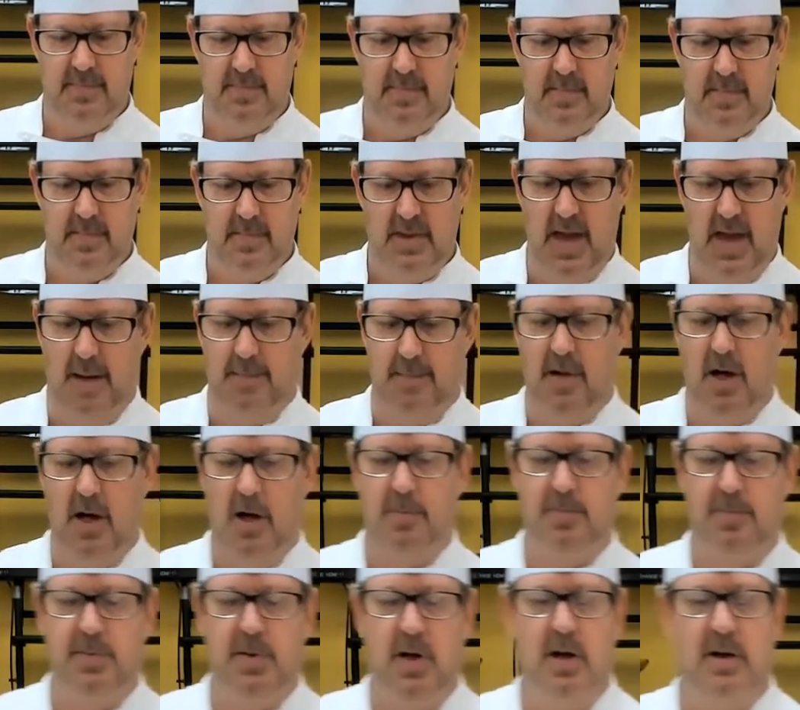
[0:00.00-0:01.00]
Yeah,
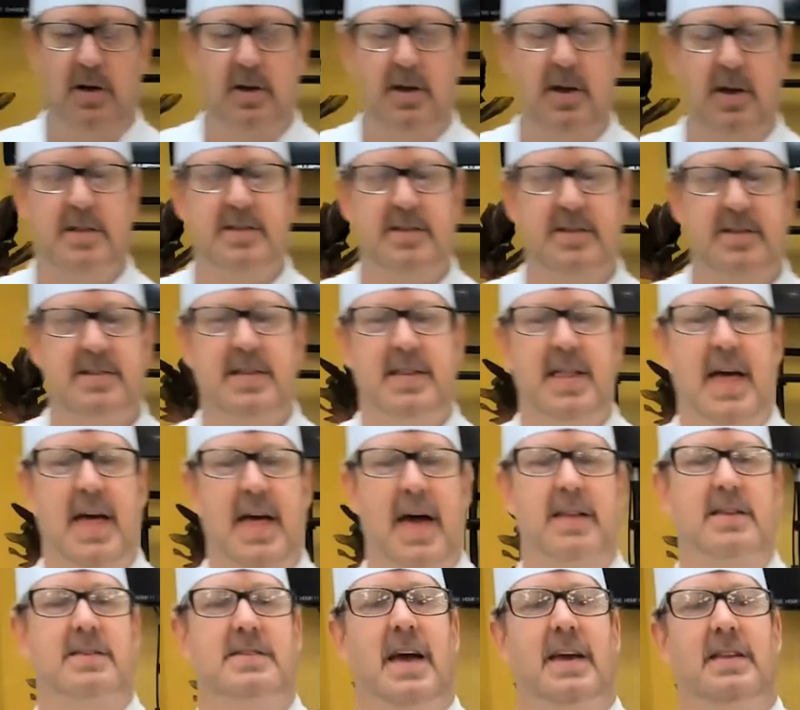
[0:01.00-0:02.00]
I'll get to that in a
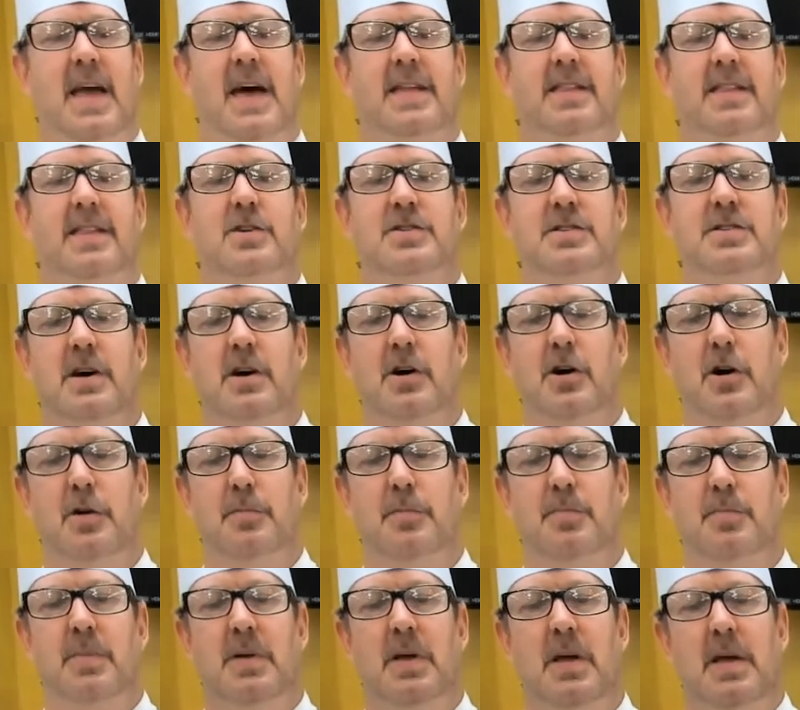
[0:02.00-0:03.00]
second. Yeah, there's the
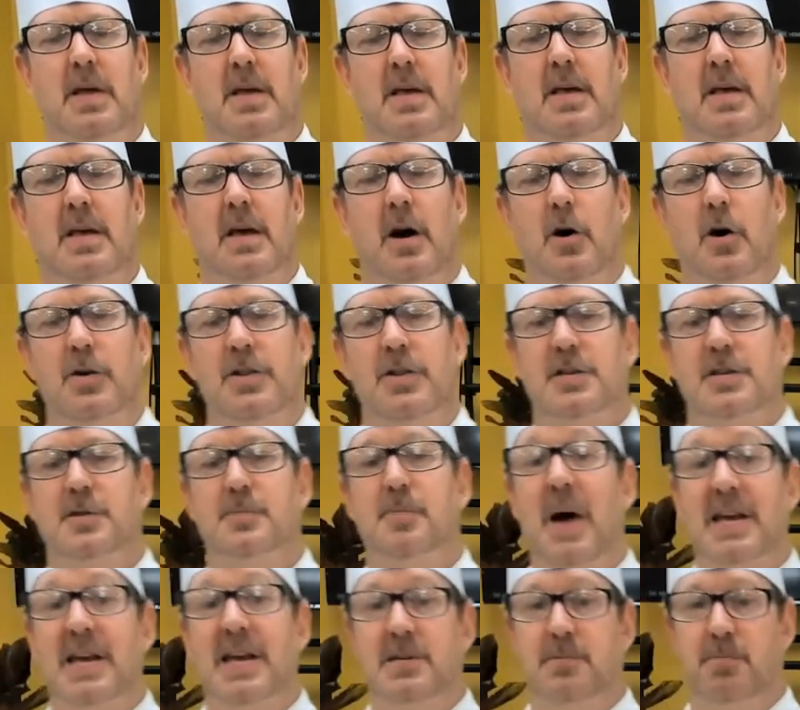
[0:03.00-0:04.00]
herb or the
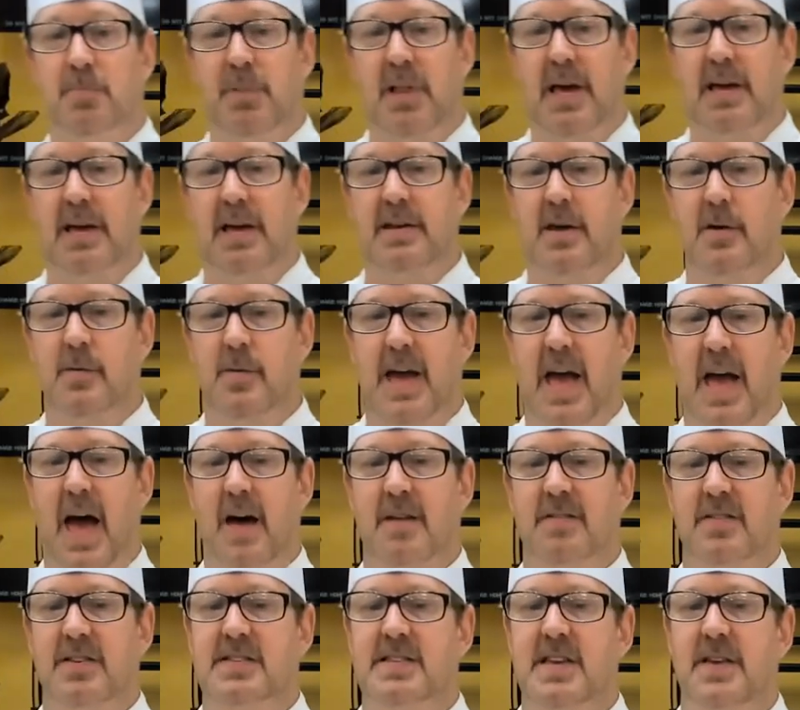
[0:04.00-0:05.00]
spice blend that we have.
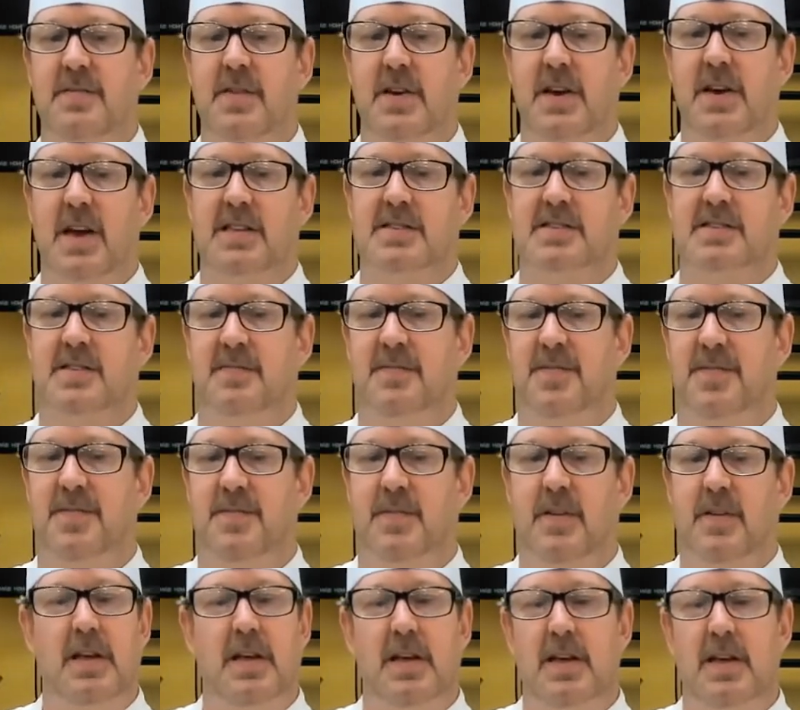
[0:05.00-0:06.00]
It's even got some
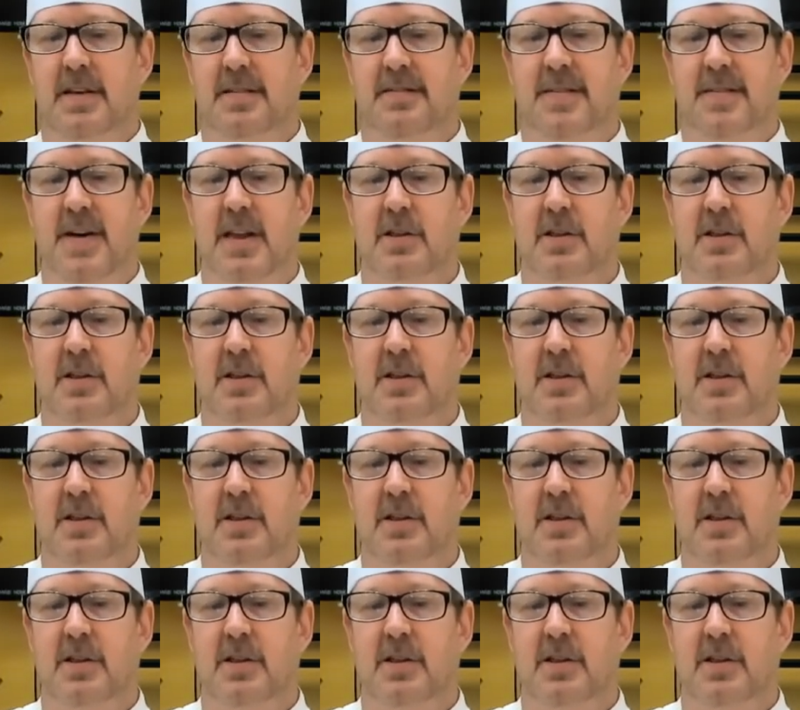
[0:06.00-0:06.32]
fennel